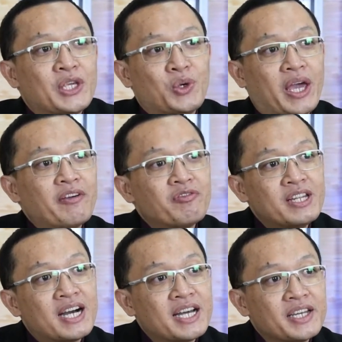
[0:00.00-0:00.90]
You have
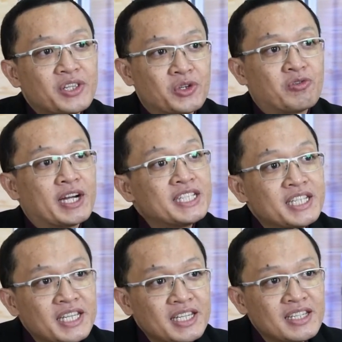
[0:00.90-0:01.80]
done your
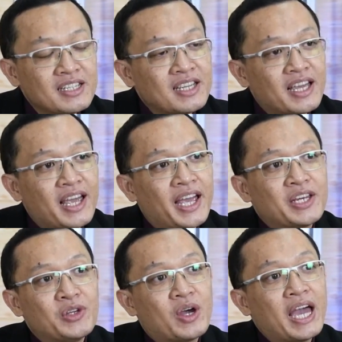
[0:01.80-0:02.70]
writing
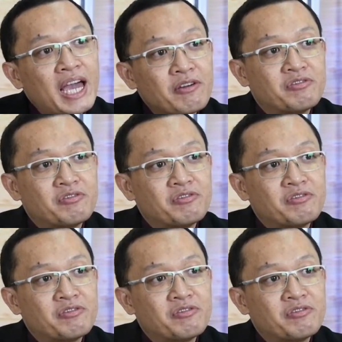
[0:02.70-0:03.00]
and you have